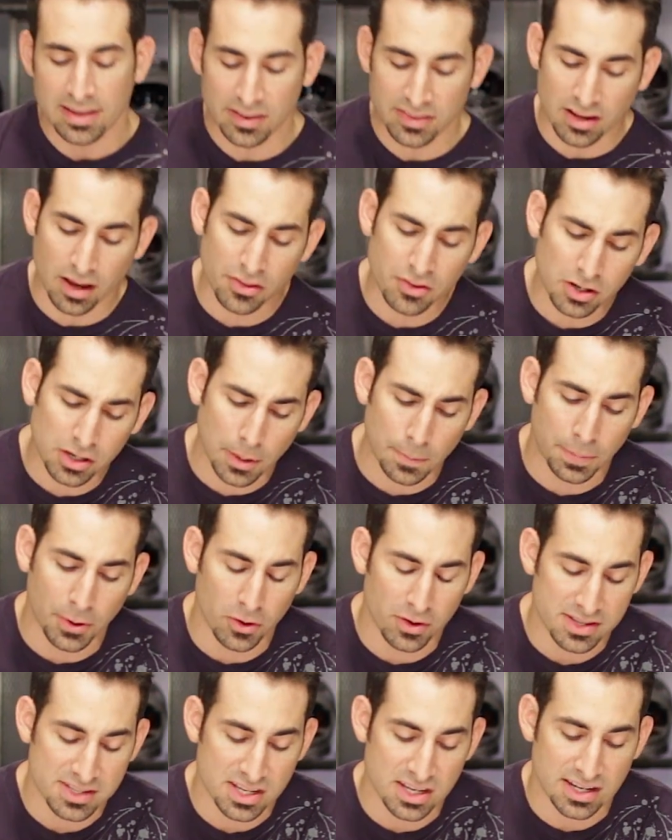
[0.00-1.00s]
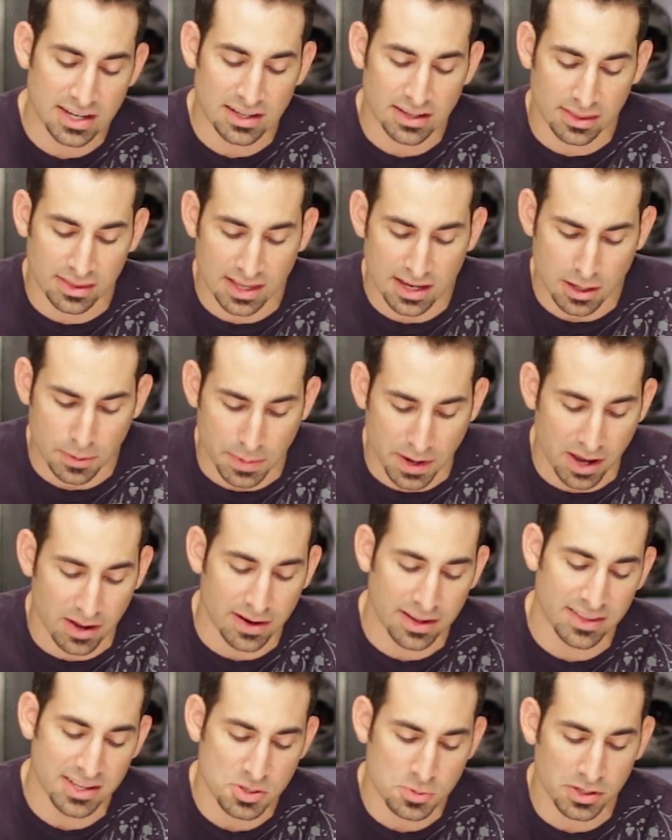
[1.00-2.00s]
Now the other components you need to think about,
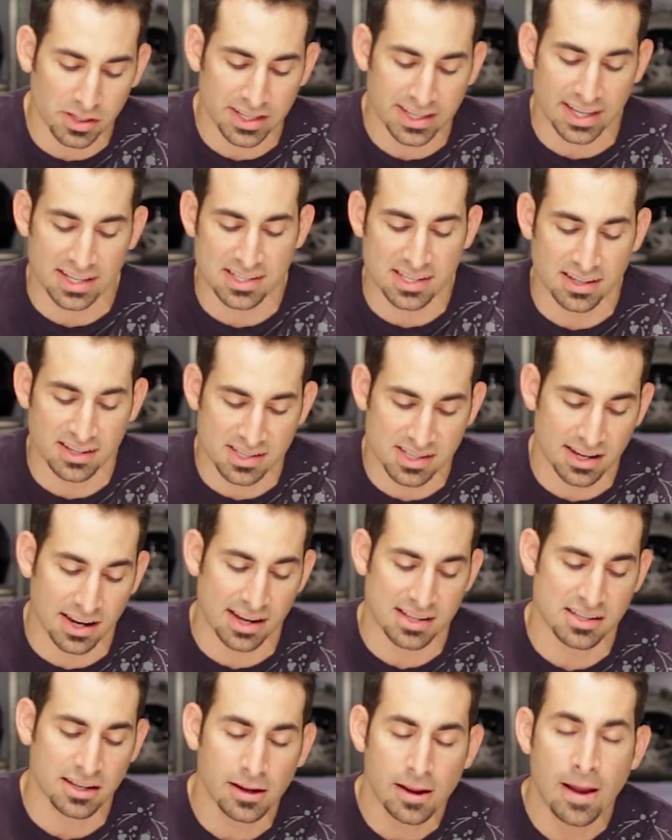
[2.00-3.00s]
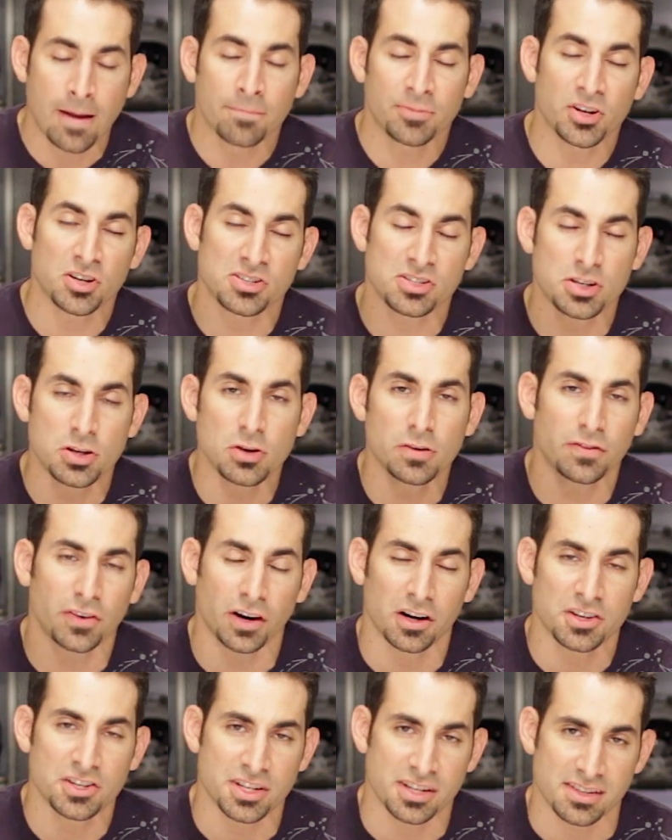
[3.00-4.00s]
and this really gets into sizing, there's two
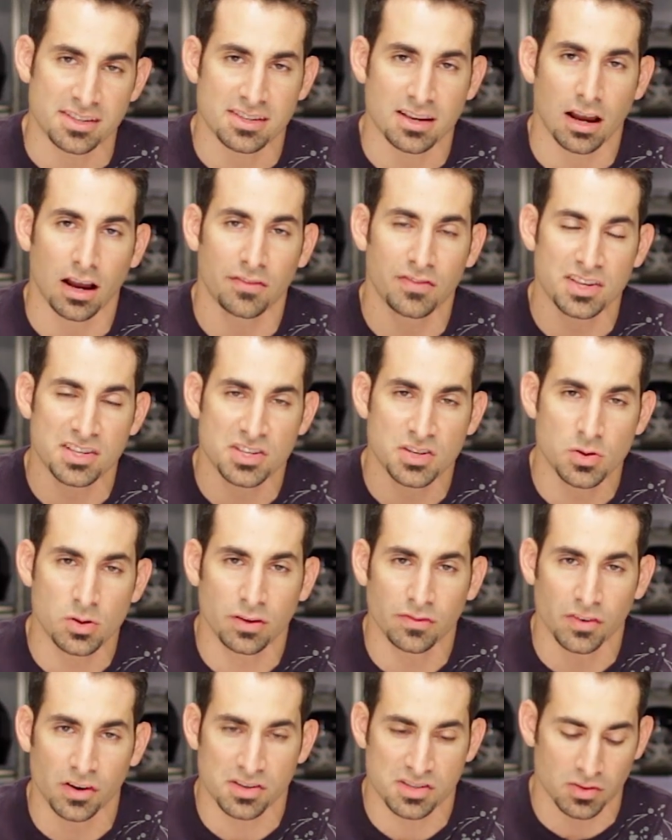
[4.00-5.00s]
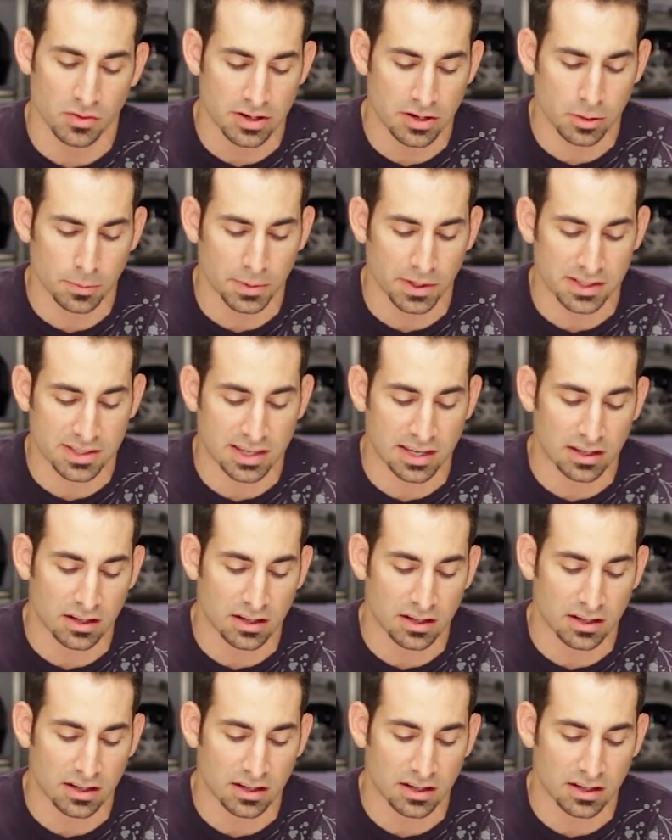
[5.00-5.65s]
versions of this universal earbud